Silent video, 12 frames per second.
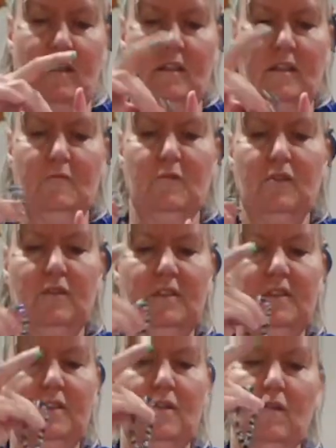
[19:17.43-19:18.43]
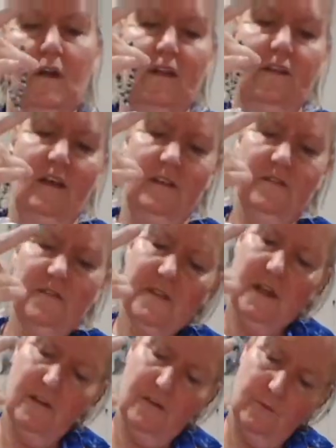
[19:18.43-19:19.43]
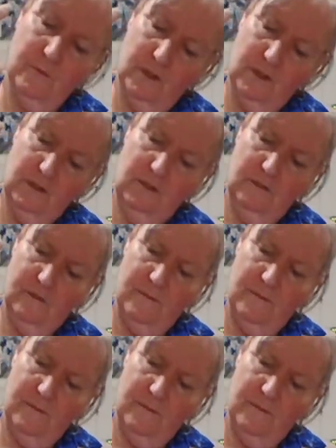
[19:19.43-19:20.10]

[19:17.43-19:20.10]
And then we're going to go on the other side of the world.